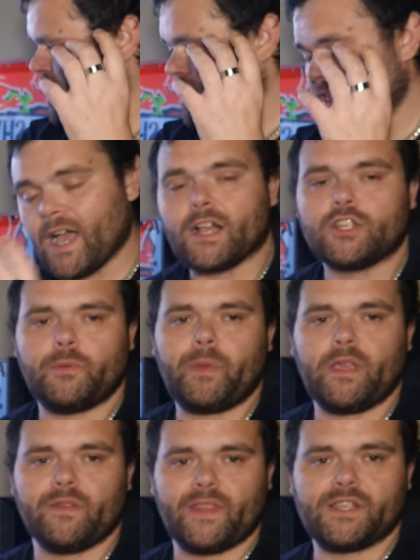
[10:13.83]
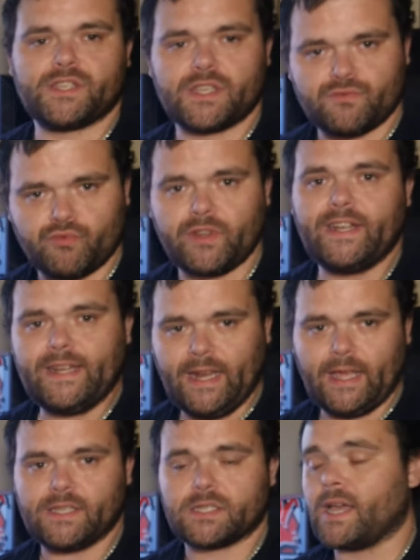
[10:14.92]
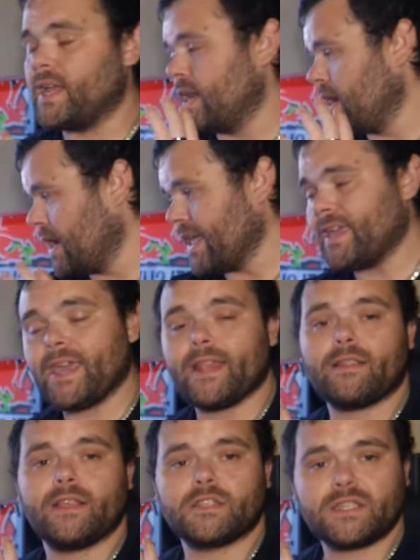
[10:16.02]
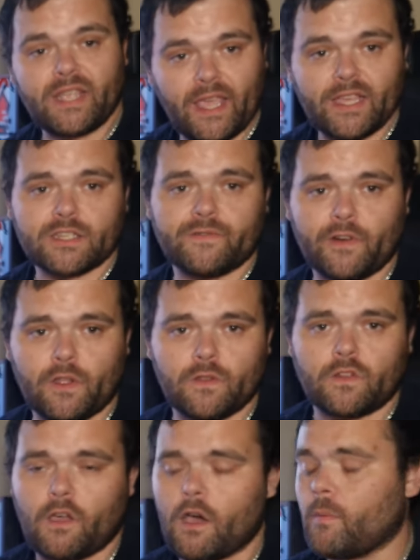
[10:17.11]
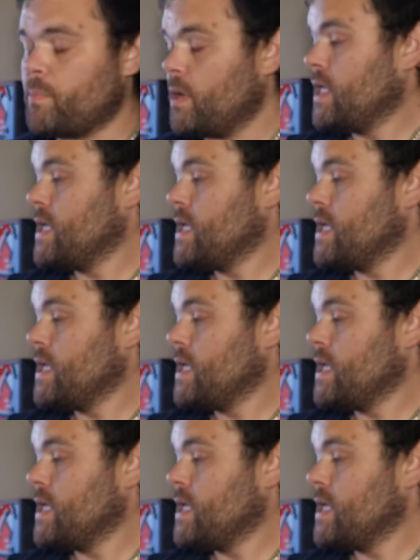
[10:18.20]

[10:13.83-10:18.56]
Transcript: the RGB in this is really nice. I like it. It's tasteful on the top.